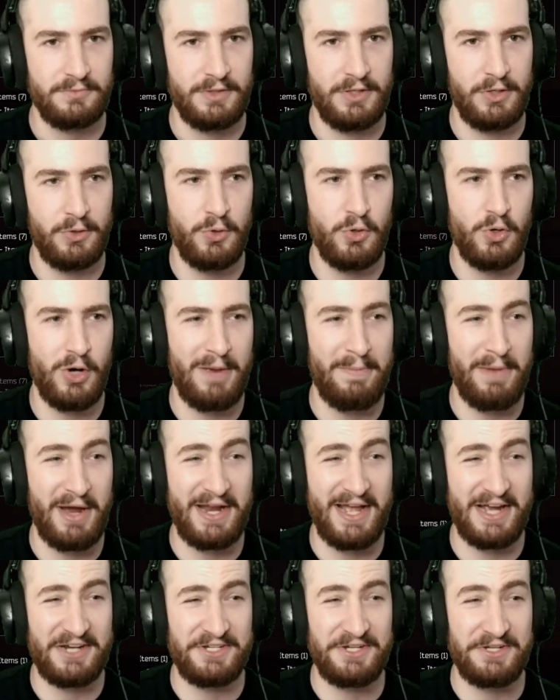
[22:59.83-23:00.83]
Oh, I might
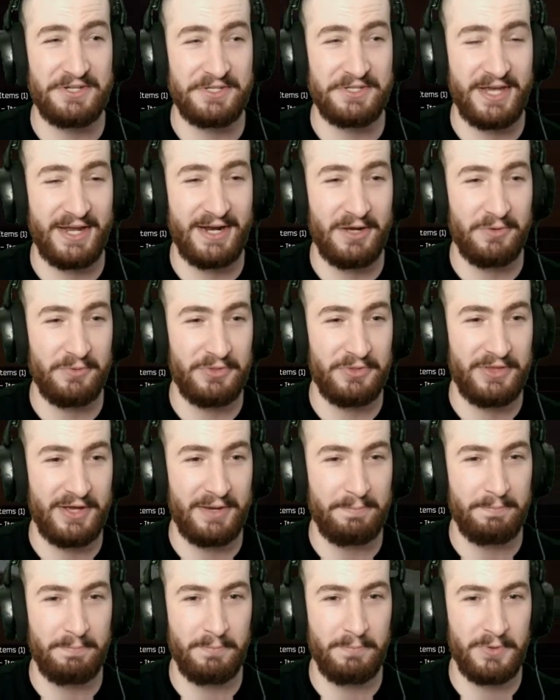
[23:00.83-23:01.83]
actually just get out with that
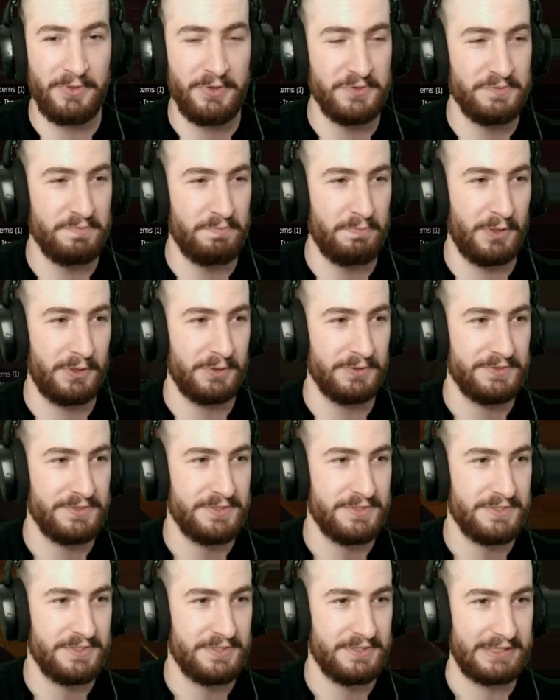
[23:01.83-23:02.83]
with those
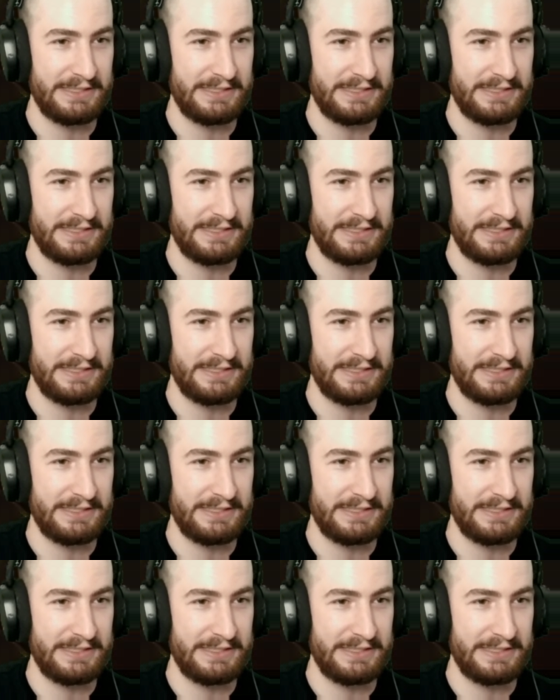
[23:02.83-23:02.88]
bolts.